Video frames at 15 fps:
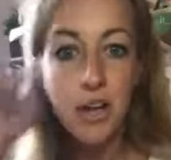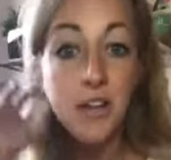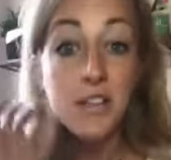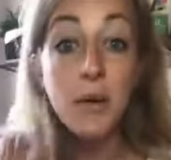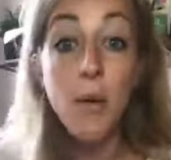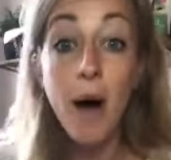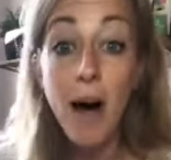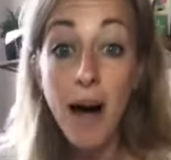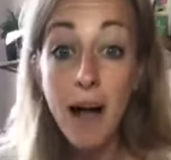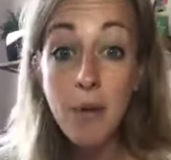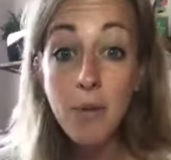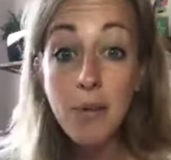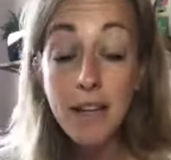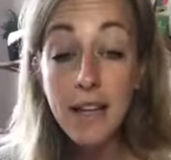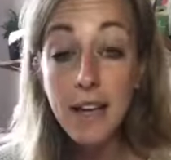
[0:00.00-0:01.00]
So I
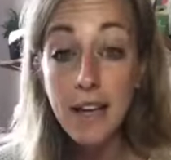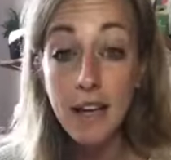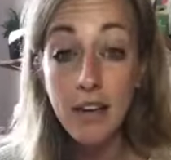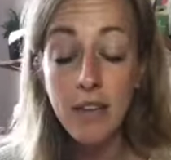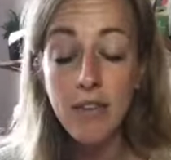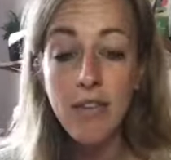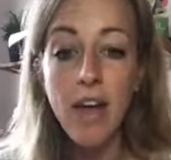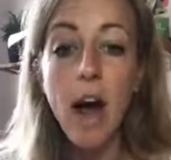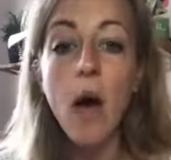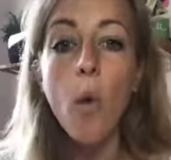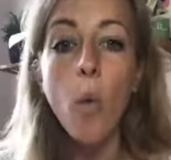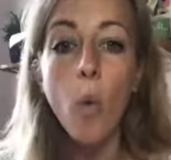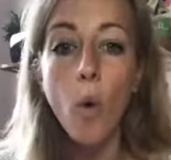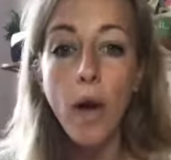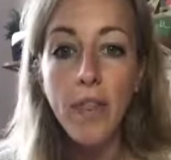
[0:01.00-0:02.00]
believe that
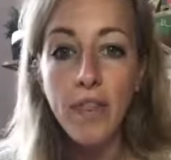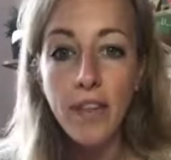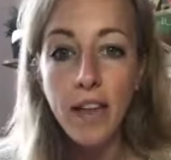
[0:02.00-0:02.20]
one